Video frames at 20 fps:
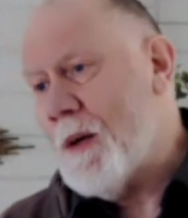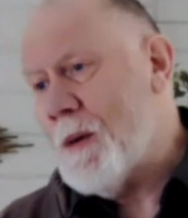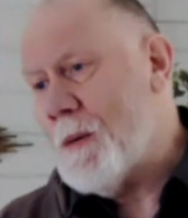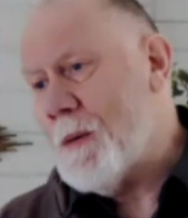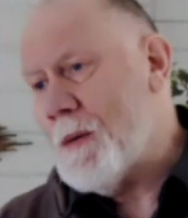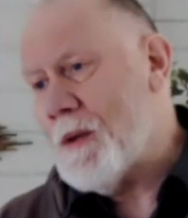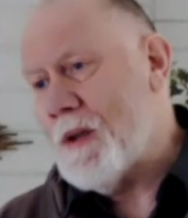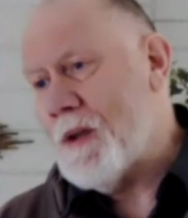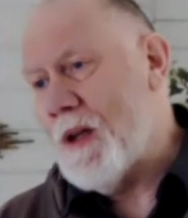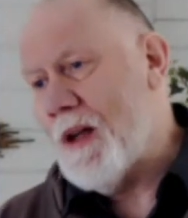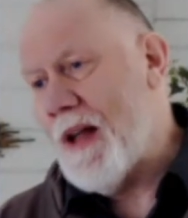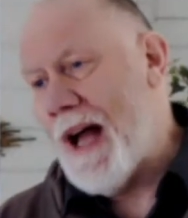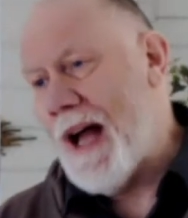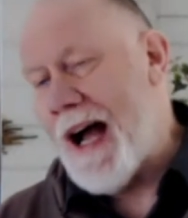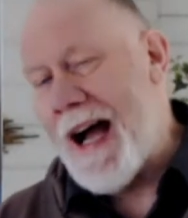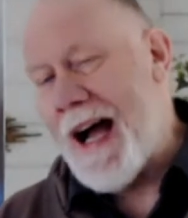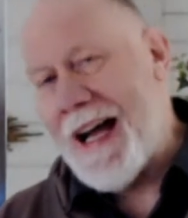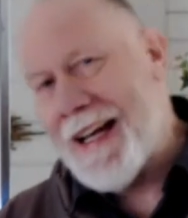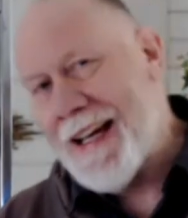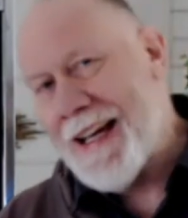But
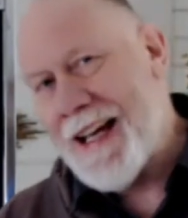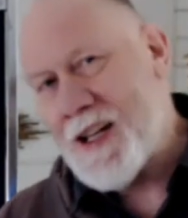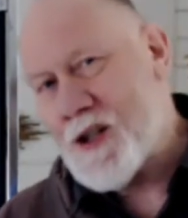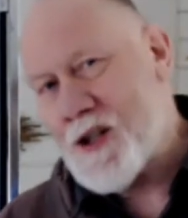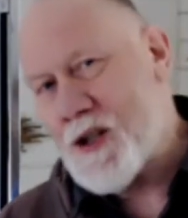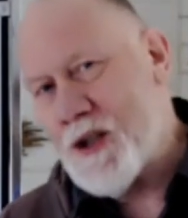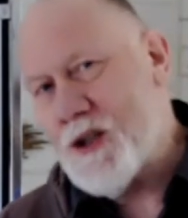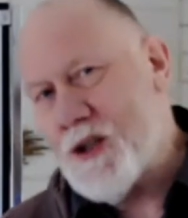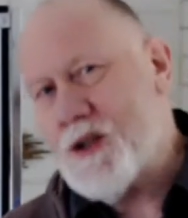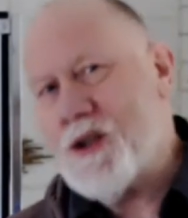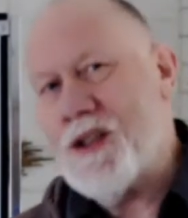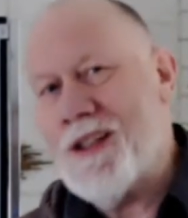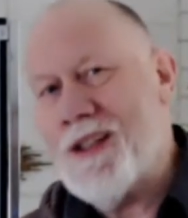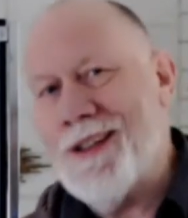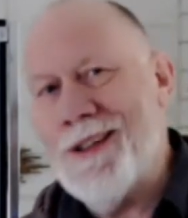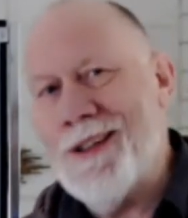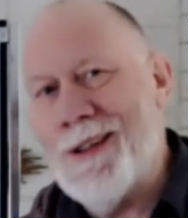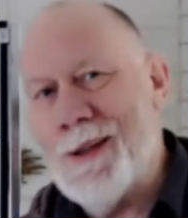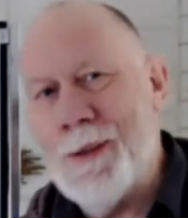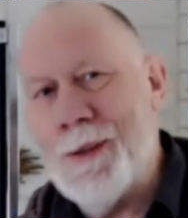I actually took a
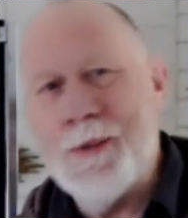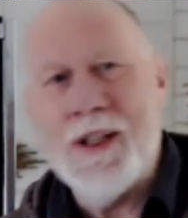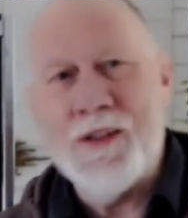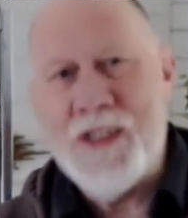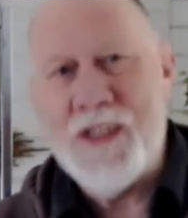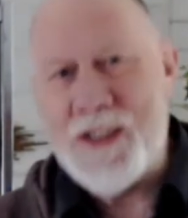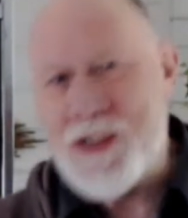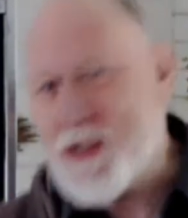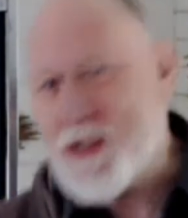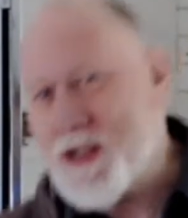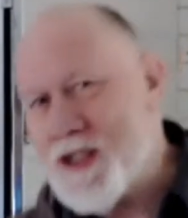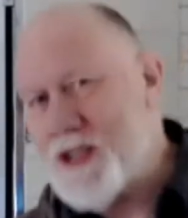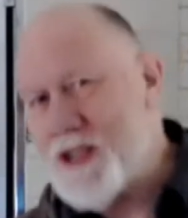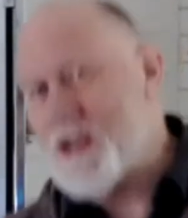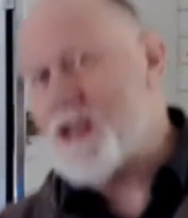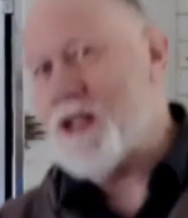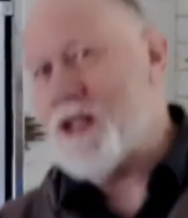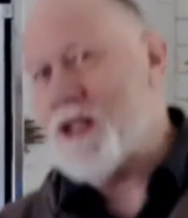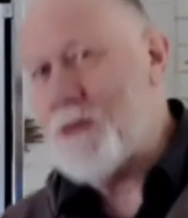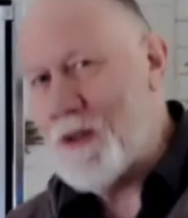little bit of a
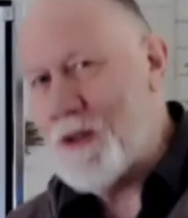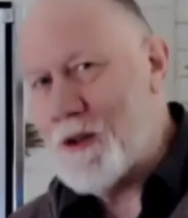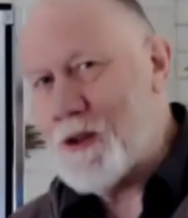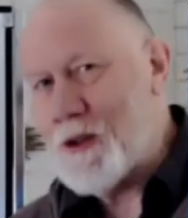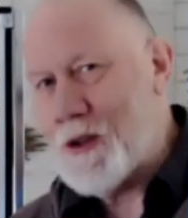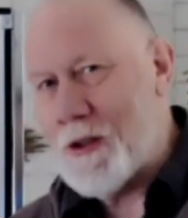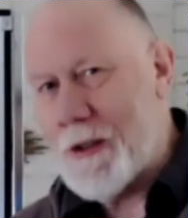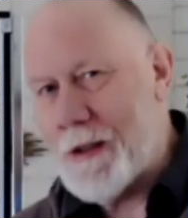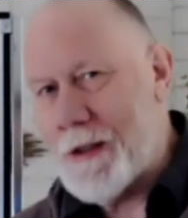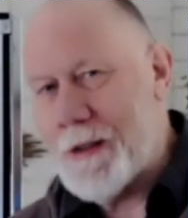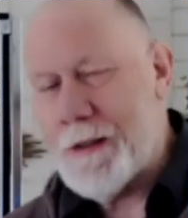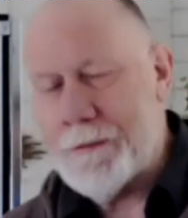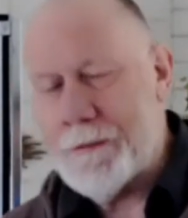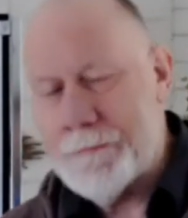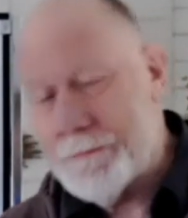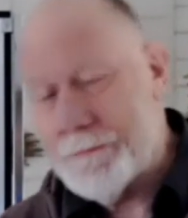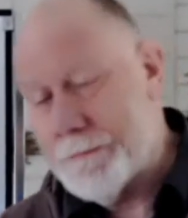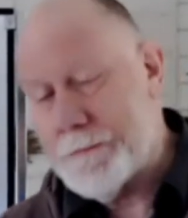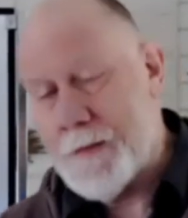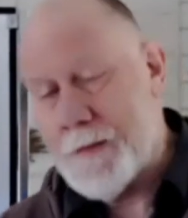different turn,
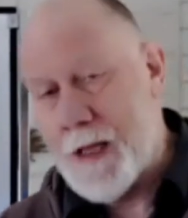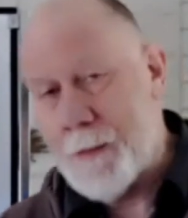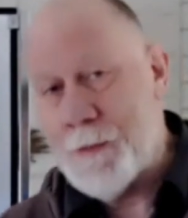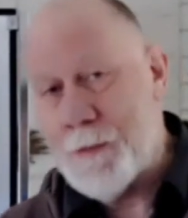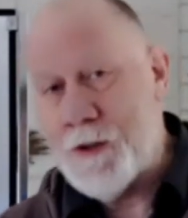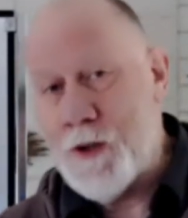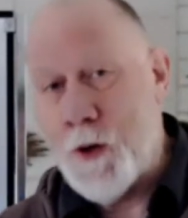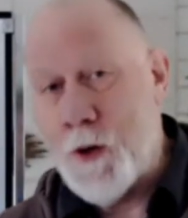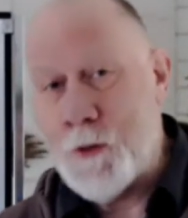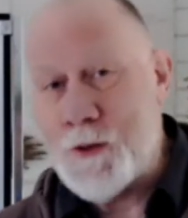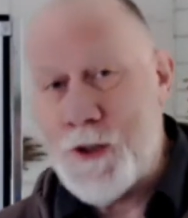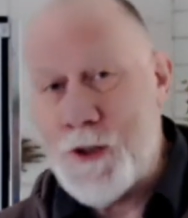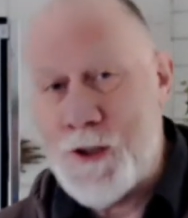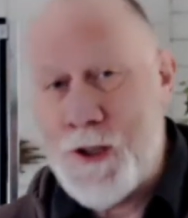and I've been known to